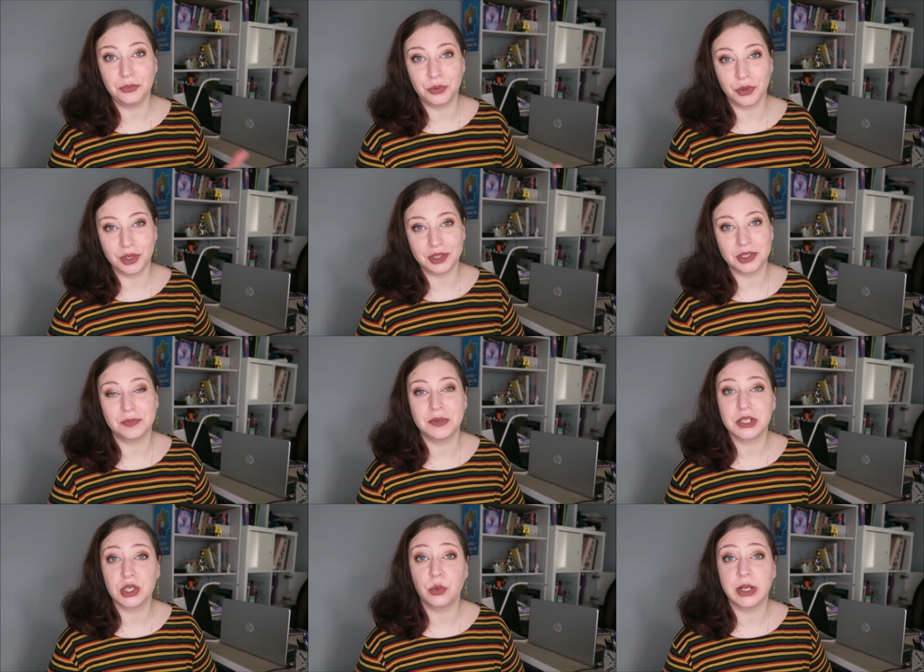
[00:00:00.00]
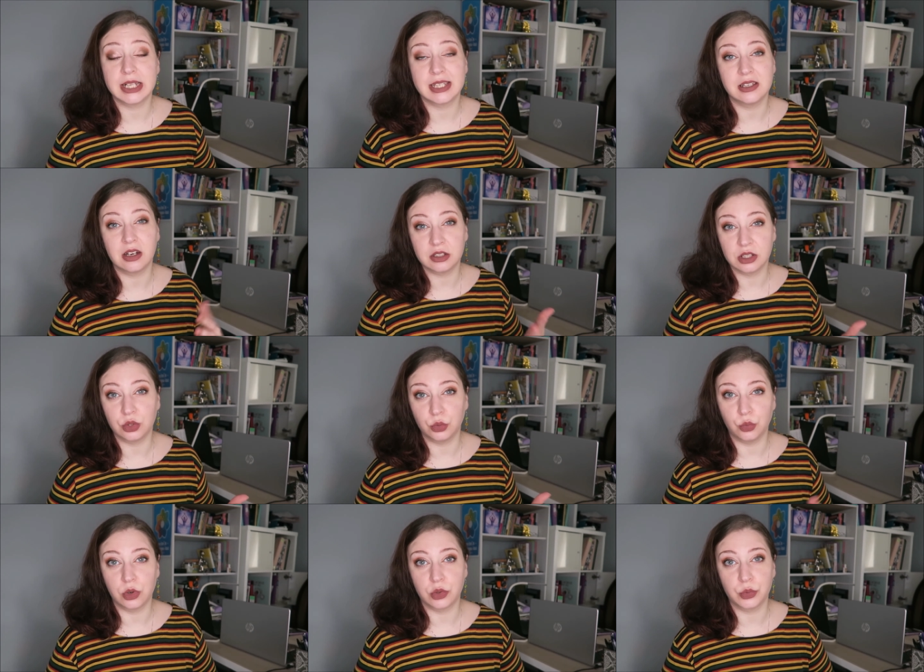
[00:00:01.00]
point, especially when I started to
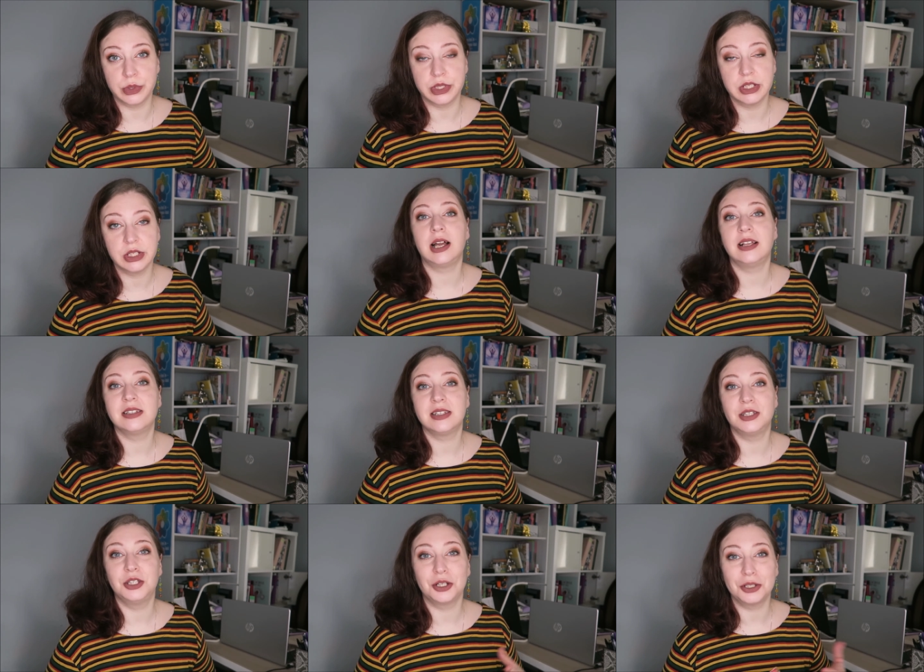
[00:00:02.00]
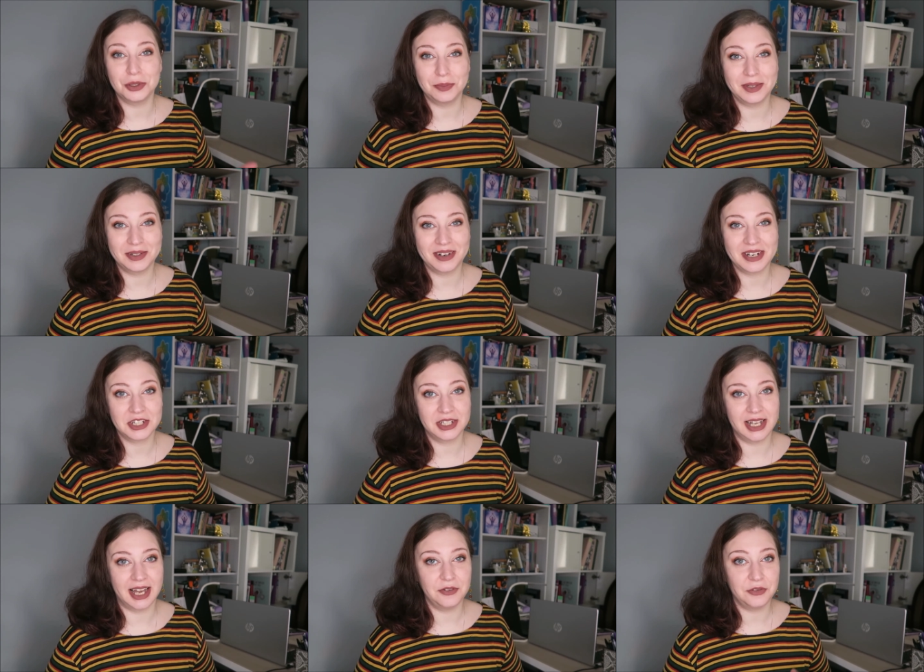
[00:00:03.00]
work with clients that don't speak Russian,
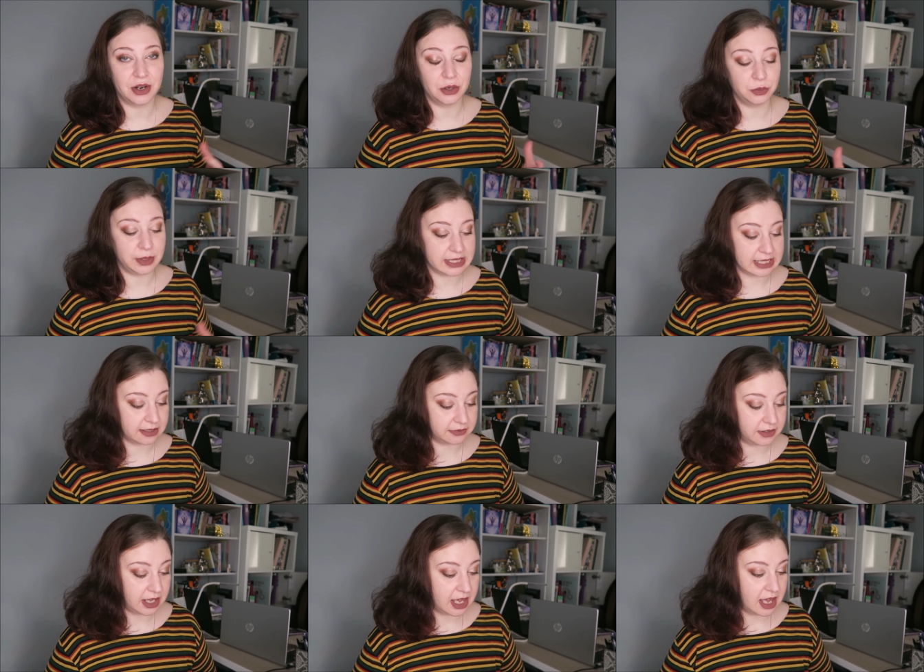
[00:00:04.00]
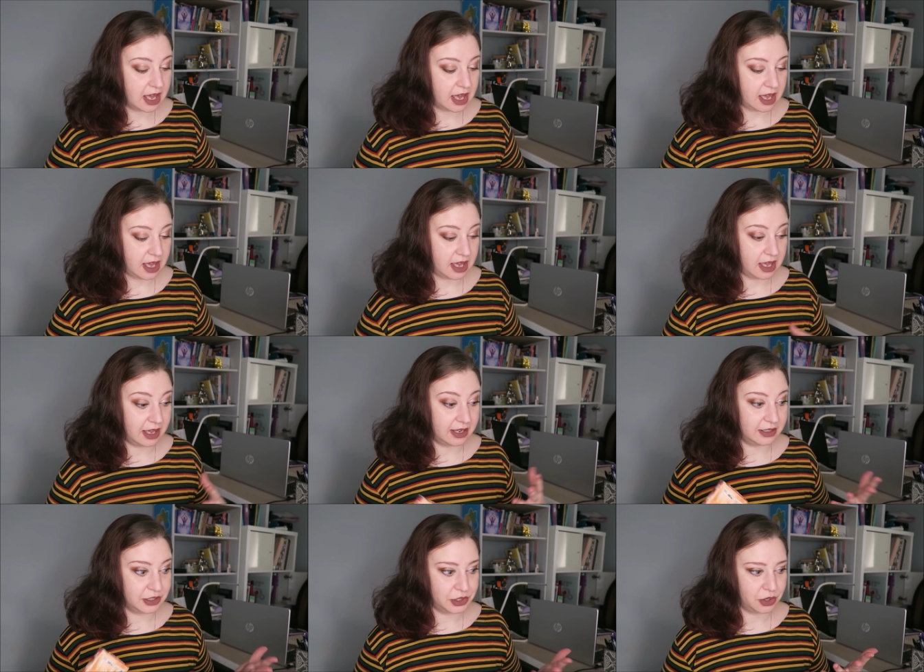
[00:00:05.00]
I found myself
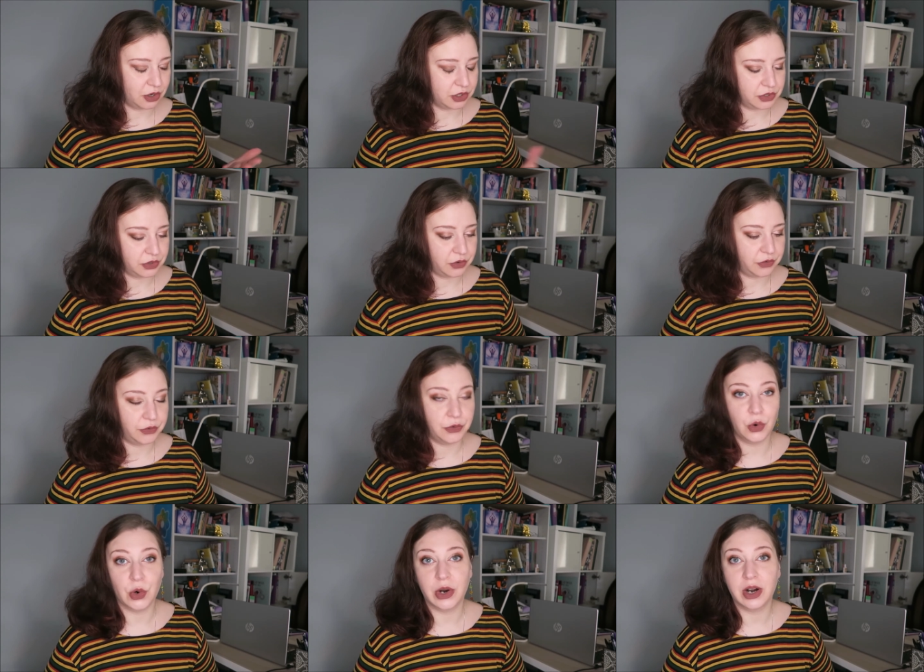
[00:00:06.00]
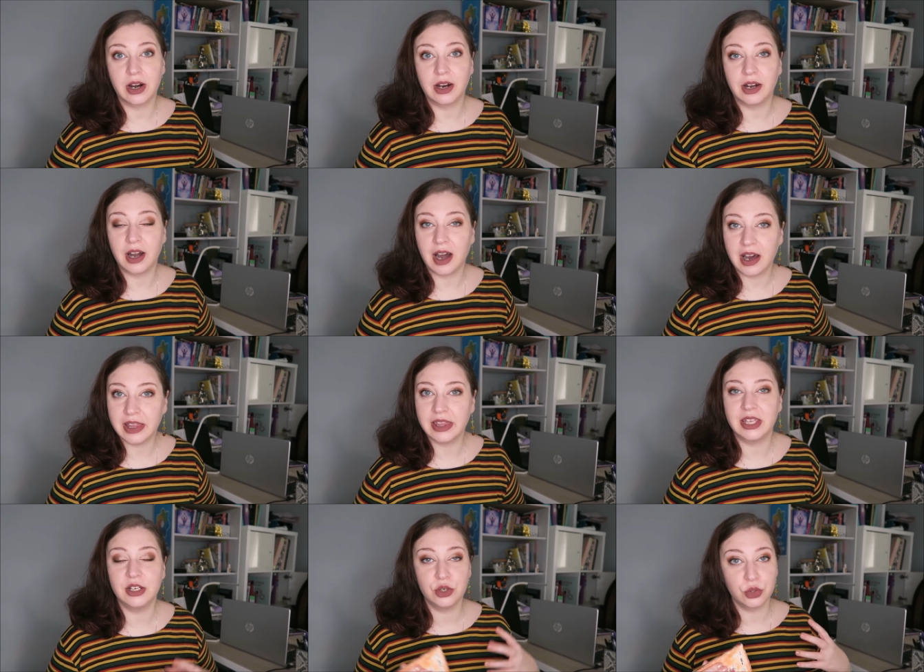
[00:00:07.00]
in search for
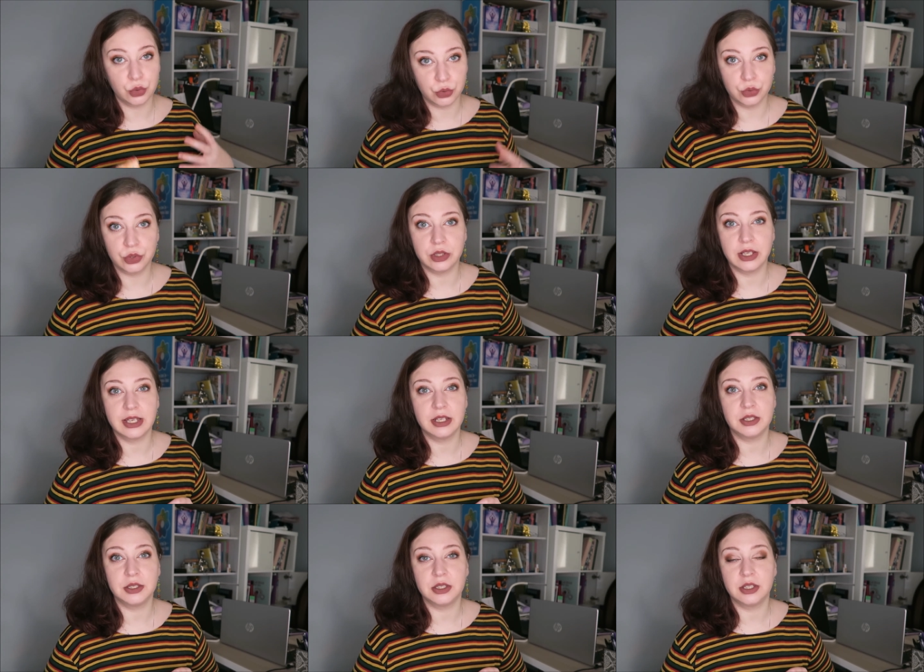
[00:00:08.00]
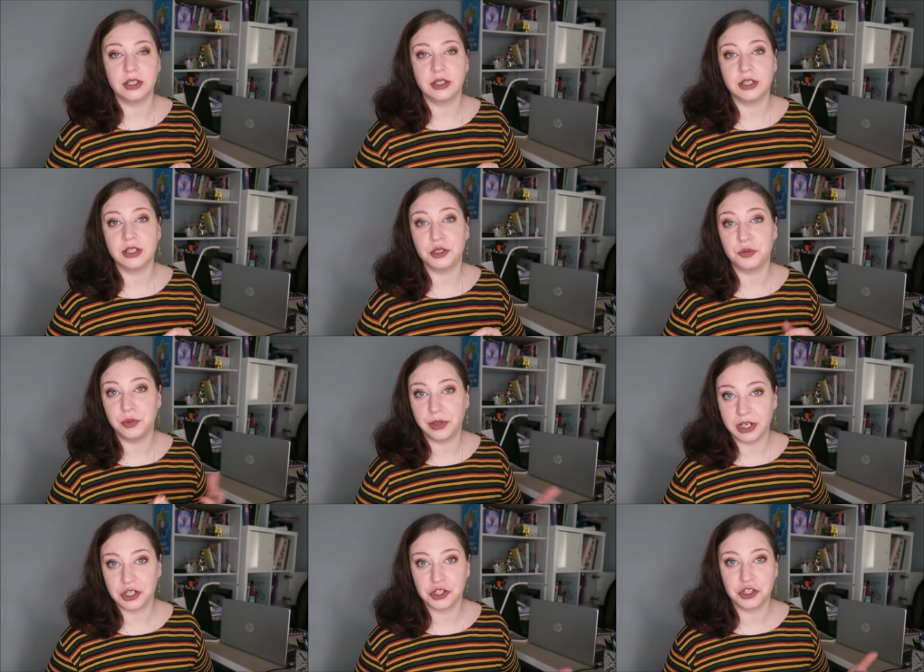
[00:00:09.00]
other good
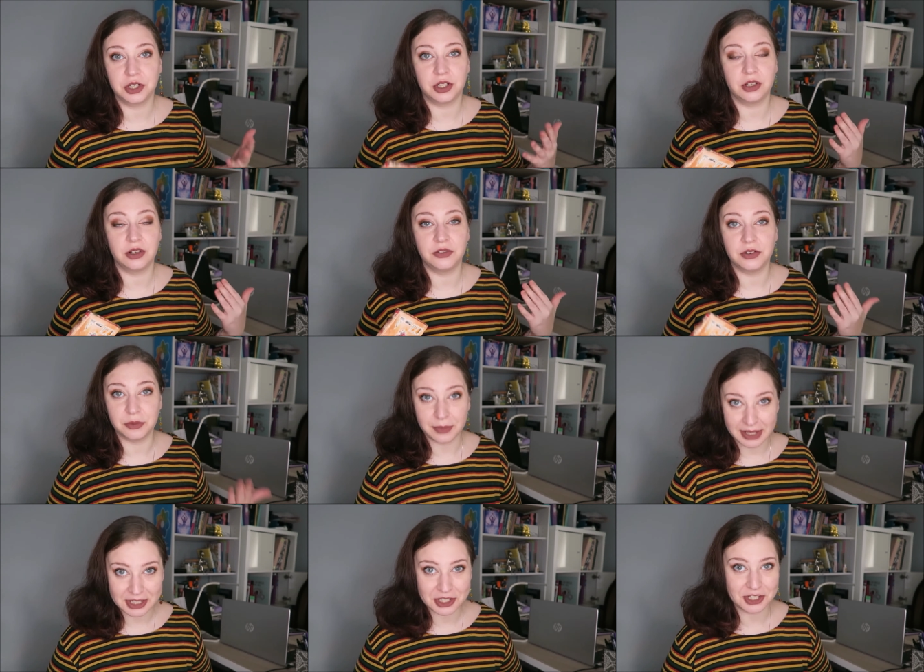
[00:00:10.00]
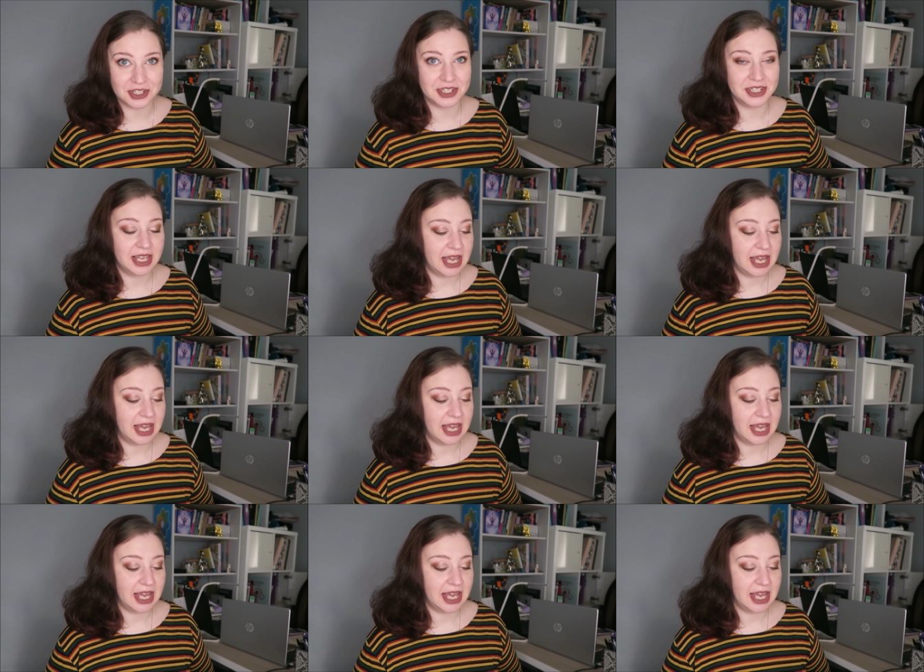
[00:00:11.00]
inspirational affirmations